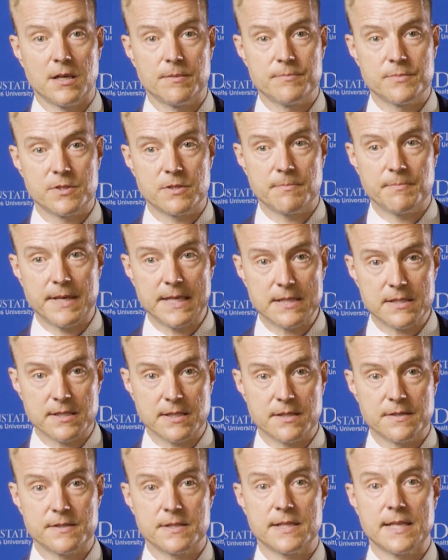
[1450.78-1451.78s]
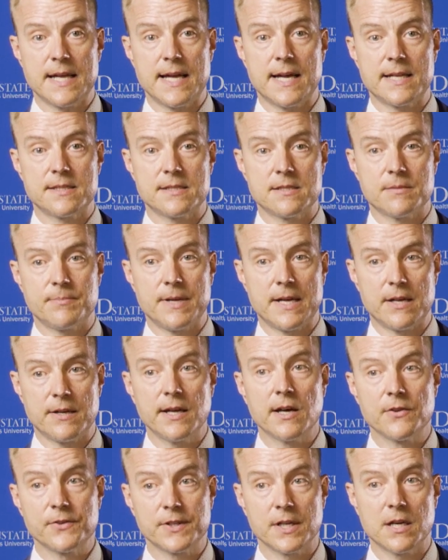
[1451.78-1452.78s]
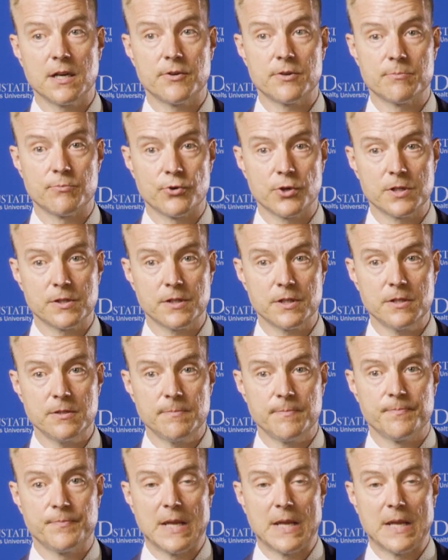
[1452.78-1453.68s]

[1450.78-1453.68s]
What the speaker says: Some basic stats about healthcare in Brooklyn.